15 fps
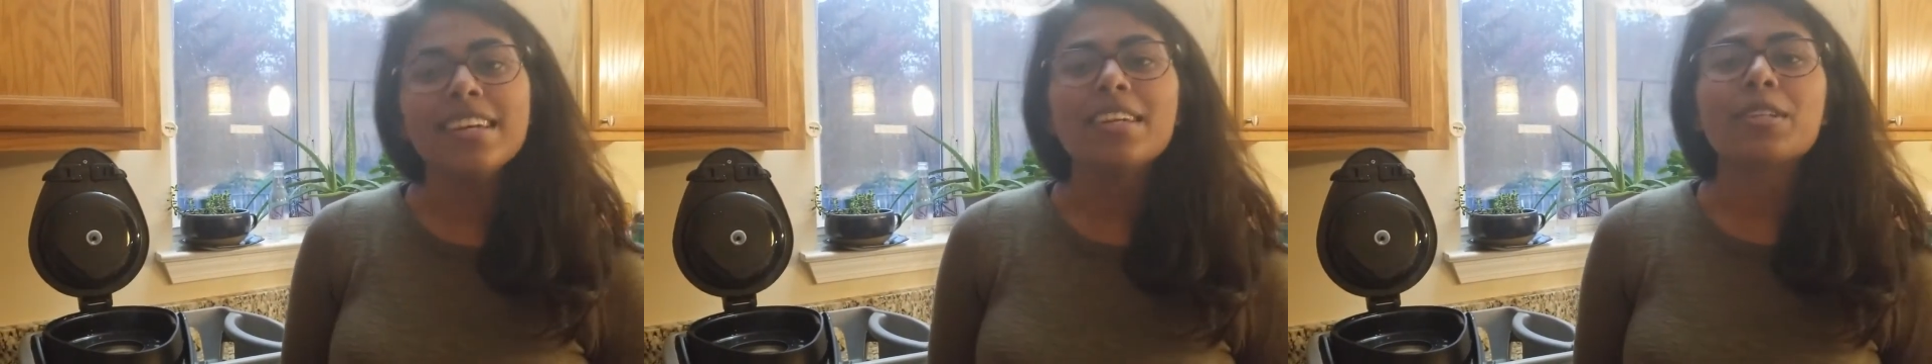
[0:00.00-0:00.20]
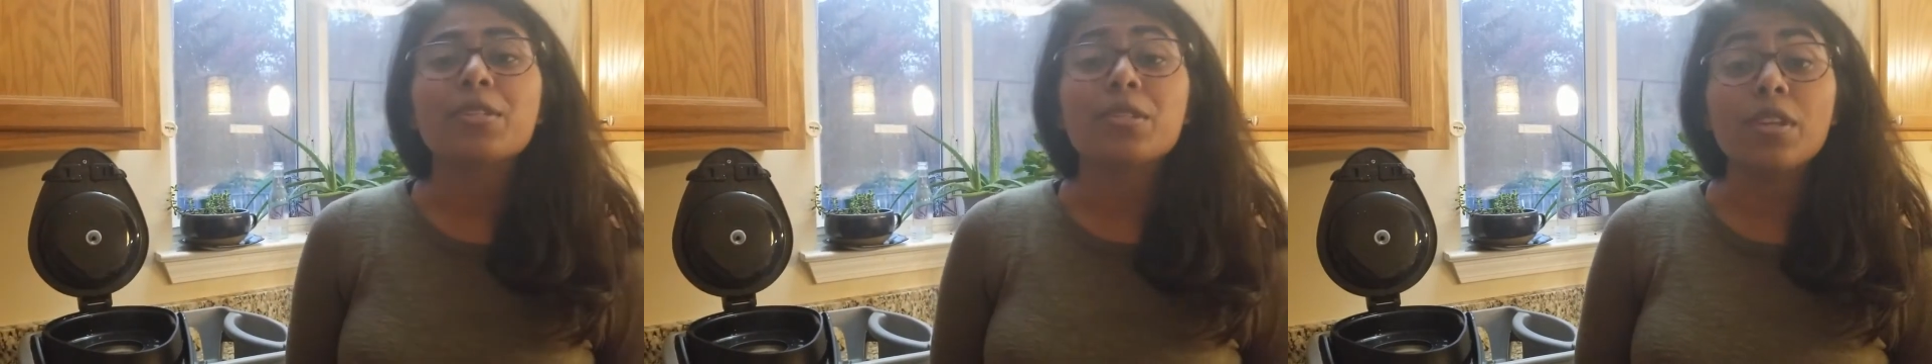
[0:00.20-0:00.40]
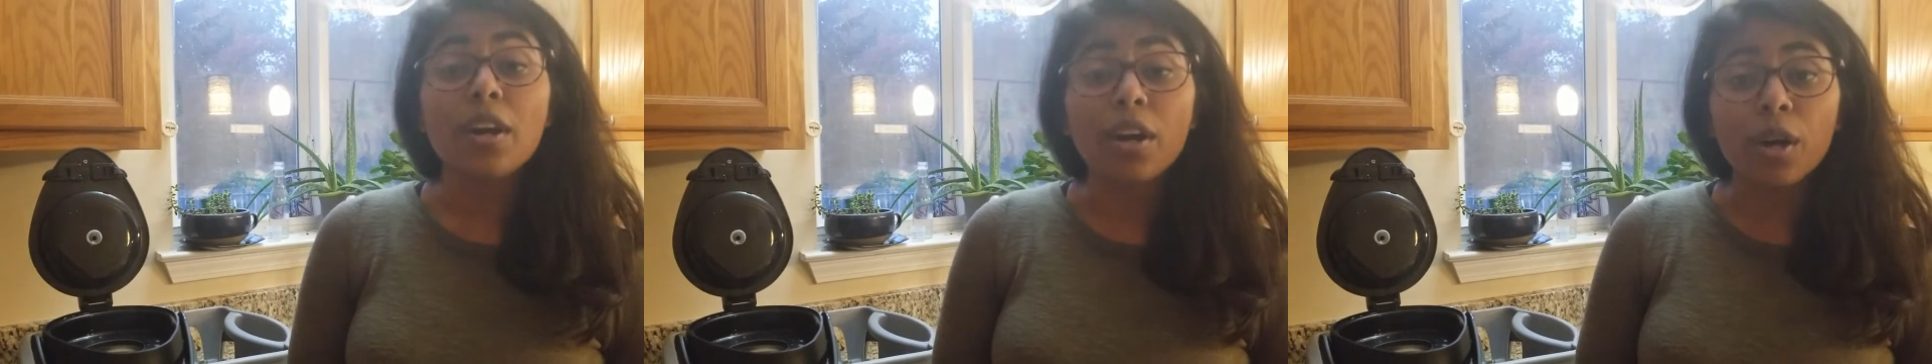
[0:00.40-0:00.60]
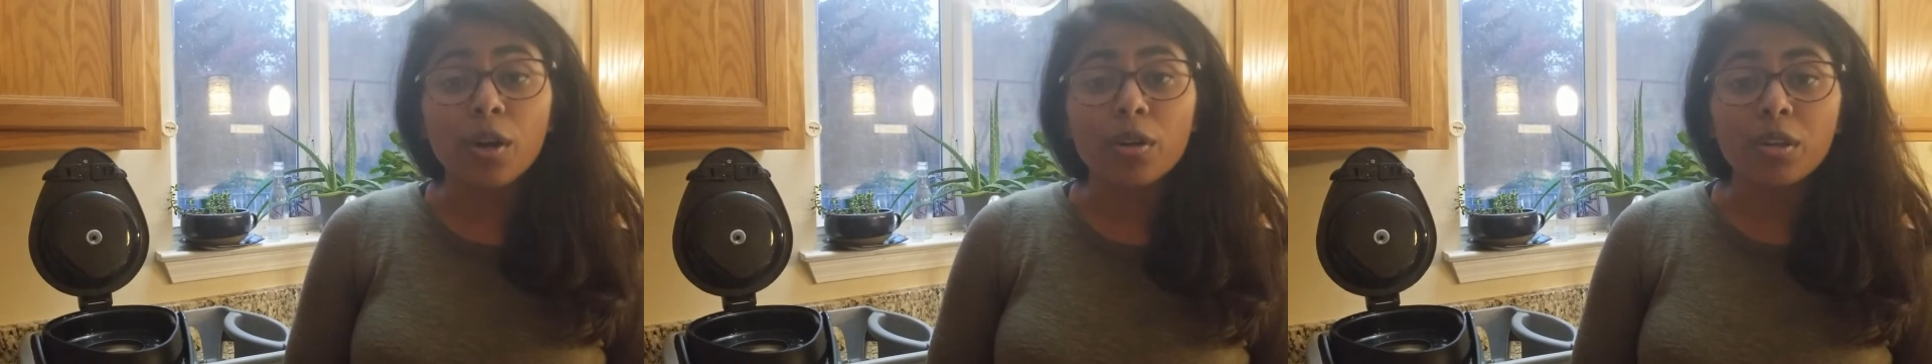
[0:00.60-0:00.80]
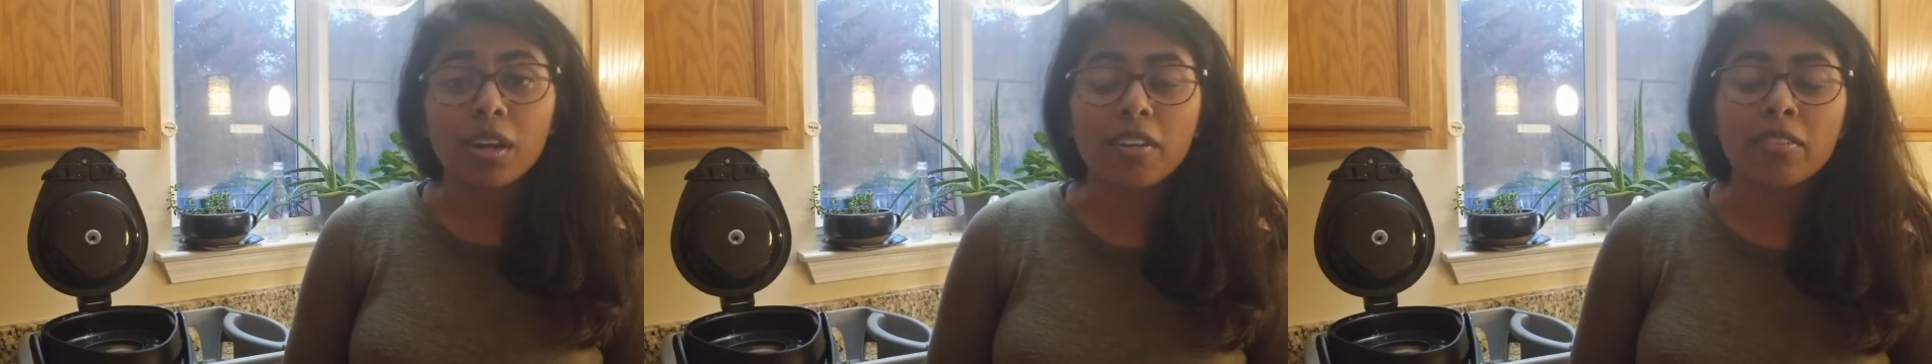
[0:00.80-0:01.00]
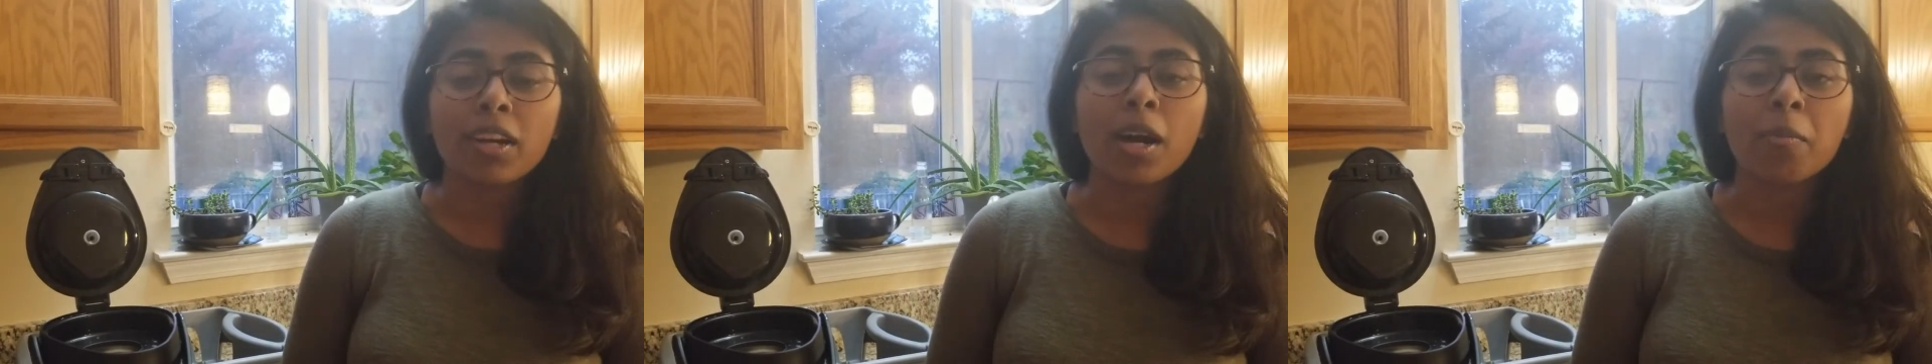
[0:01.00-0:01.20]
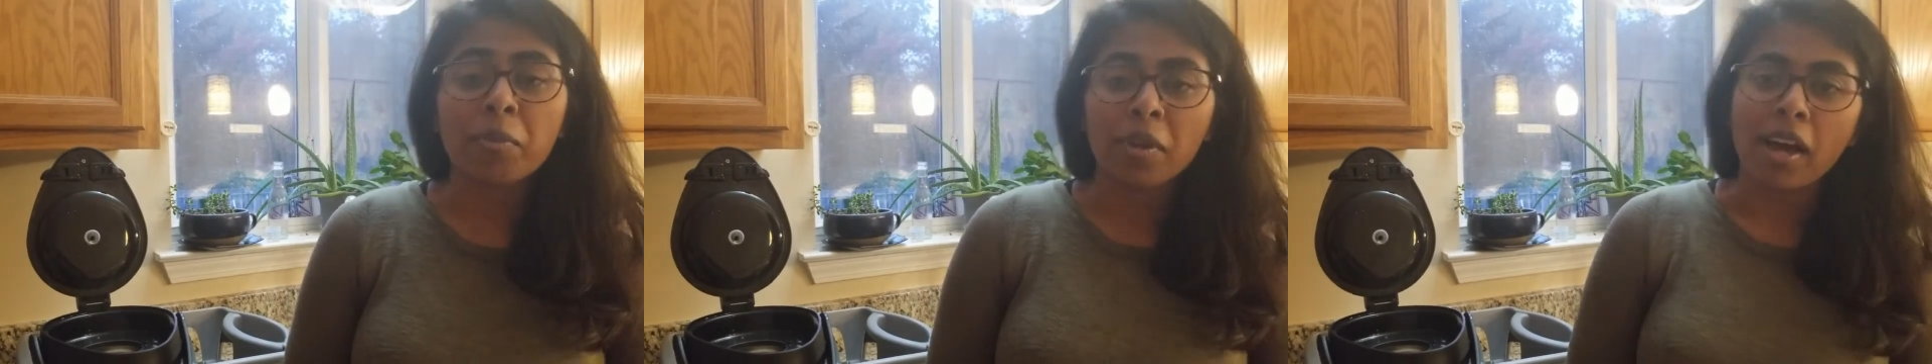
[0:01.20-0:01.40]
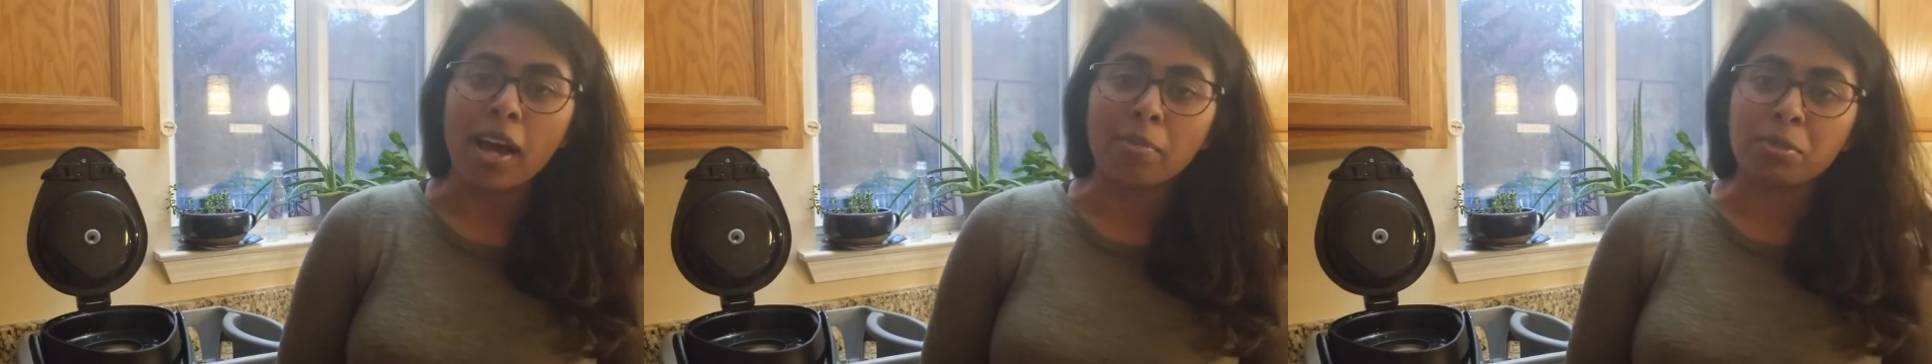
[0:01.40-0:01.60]
So you have a couple
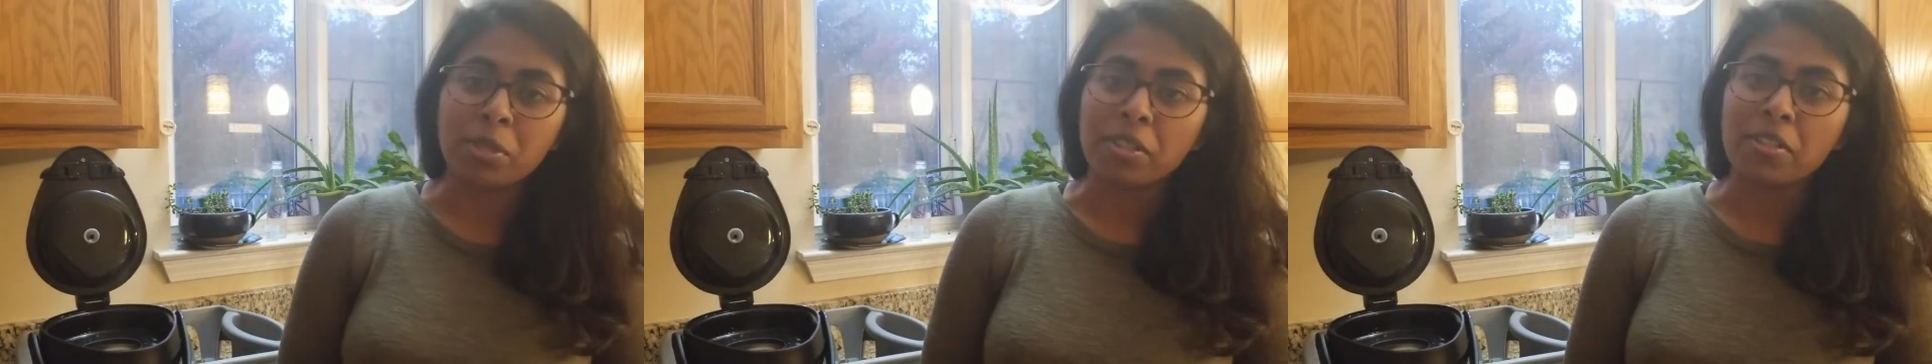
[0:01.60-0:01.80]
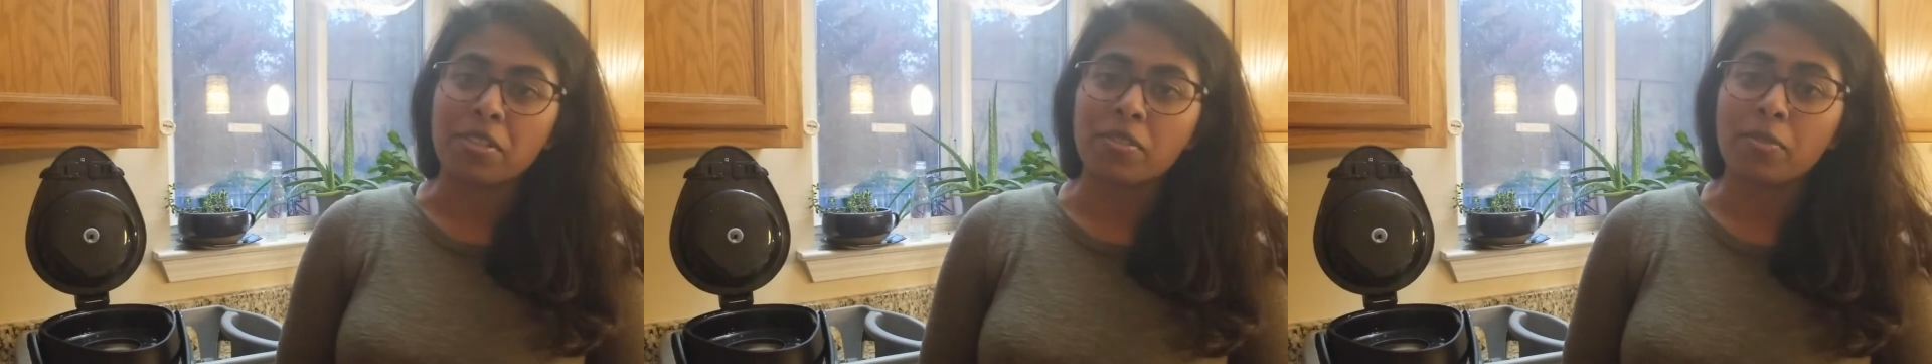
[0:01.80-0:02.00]
options